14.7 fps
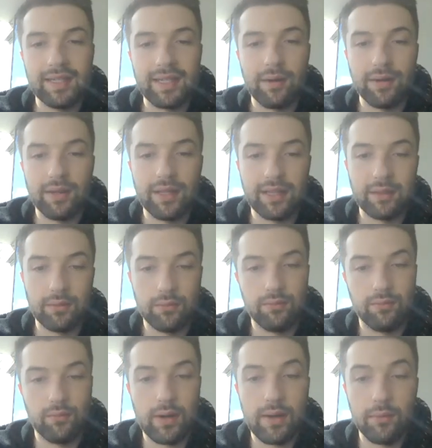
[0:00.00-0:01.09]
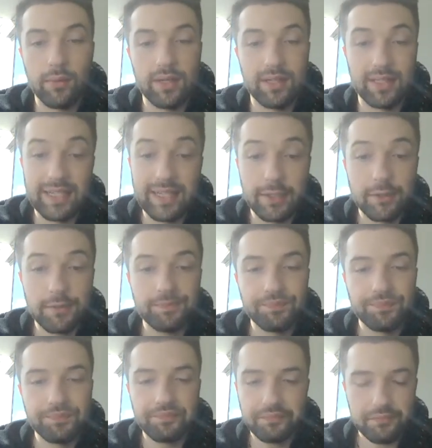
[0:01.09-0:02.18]
doubting that the right one is here.
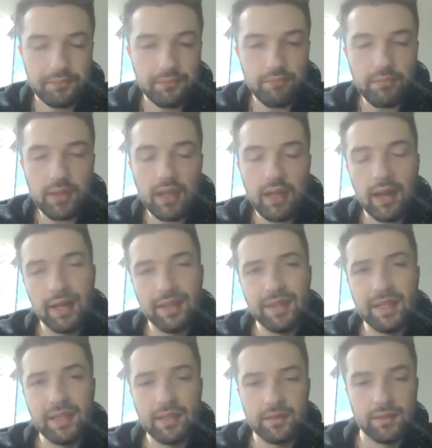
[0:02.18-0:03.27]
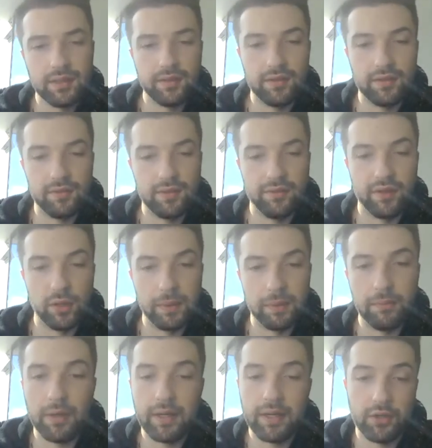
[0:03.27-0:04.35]
I think
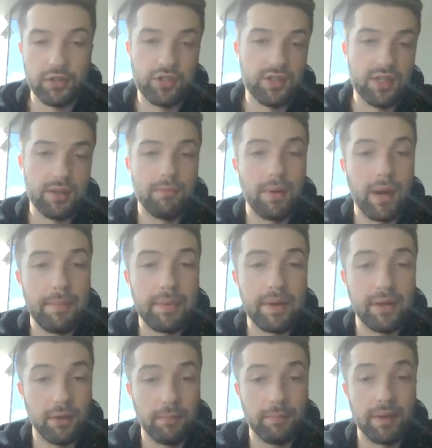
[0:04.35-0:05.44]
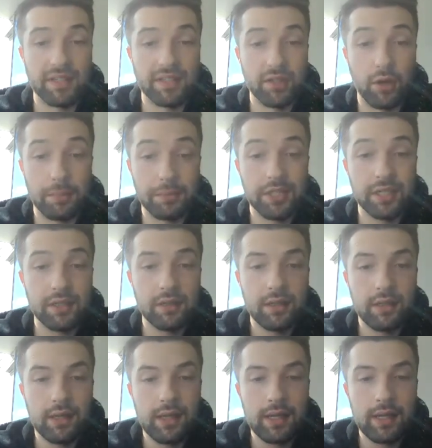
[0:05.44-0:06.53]
developing Brady Christensen might be your best option
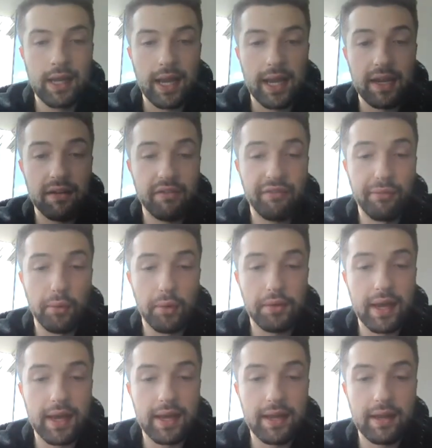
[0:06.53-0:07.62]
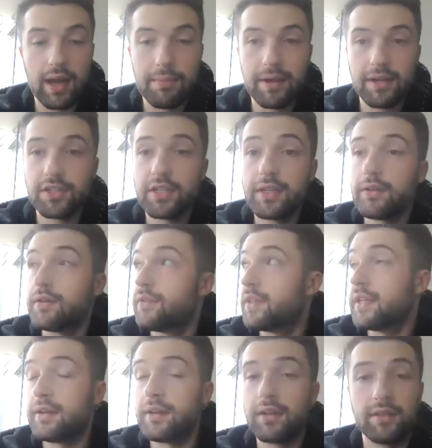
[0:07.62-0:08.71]
and for that, I'm actually, oh,
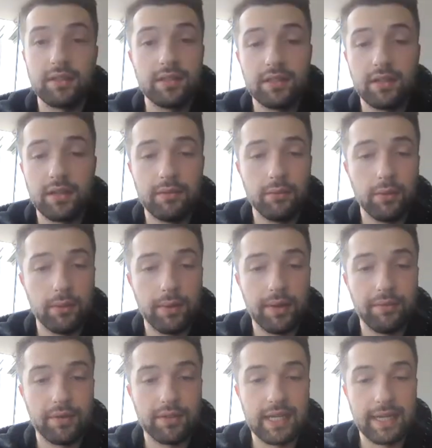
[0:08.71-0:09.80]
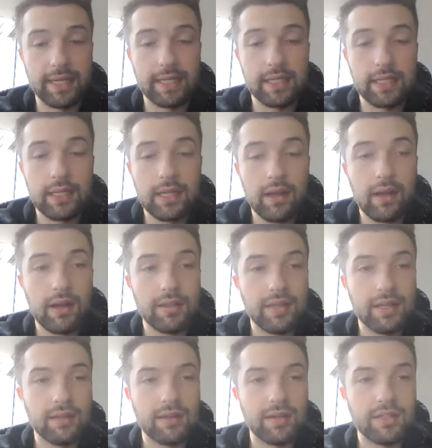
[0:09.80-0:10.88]
thank God the sun went away for a second. Uh,
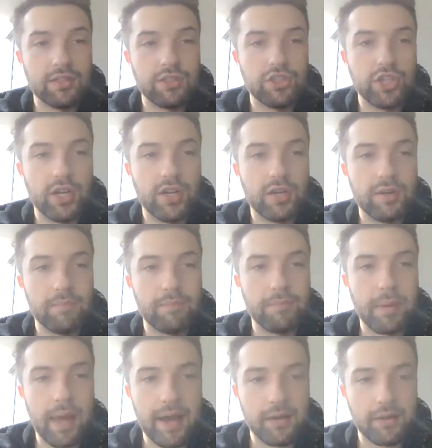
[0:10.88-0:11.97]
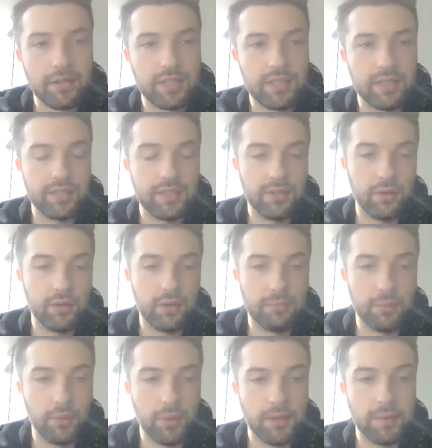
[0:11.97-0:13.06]
thank God Jarrett Patterson still on the
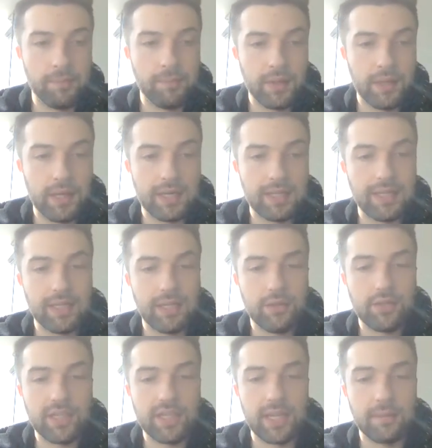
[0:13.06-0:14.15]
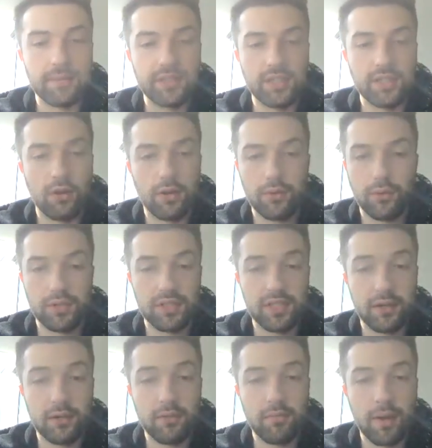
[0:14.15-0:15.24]
board. I think using him as a guard or
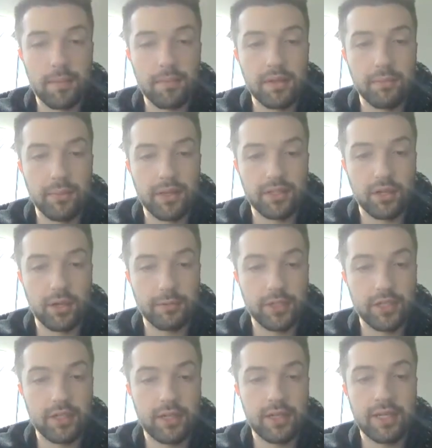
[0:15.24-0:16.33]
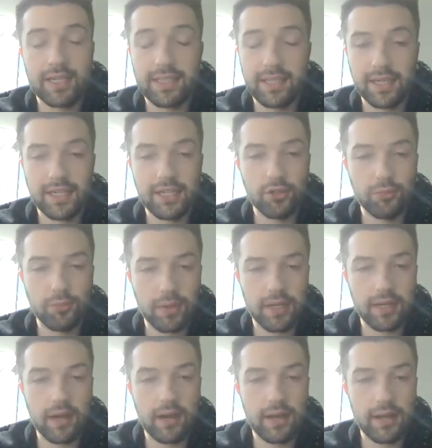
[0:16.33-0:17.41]
center might be the best option. His IQ is
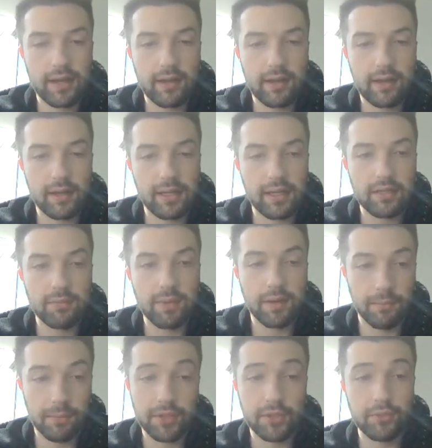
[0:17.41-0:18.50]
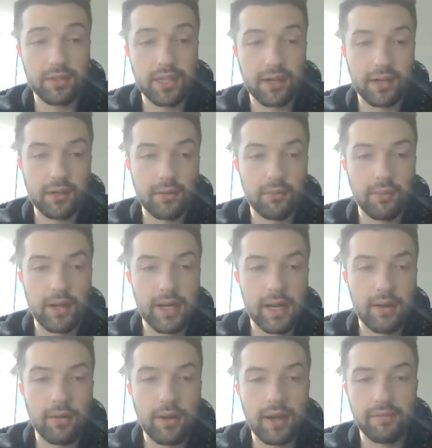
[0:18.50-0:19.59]
pretty high. Uh, he is my number two center right
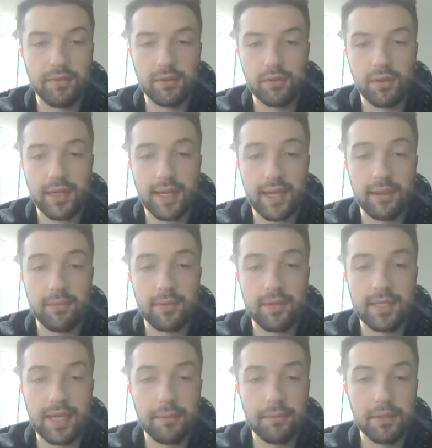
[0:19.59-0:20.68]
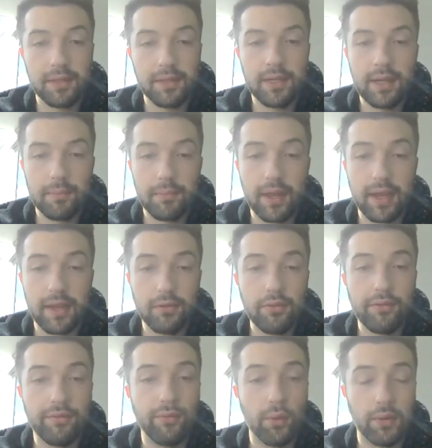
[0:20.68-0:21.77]
now after looking at him in depth. But
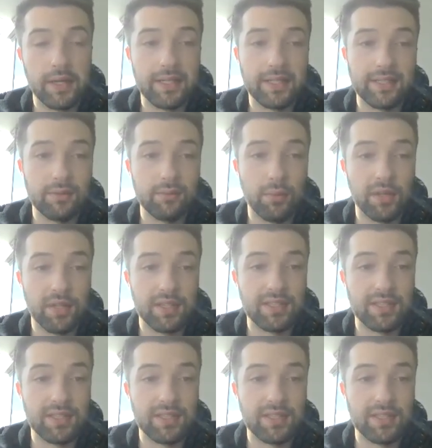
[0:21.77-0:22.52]
Andrew Voorhees is worth a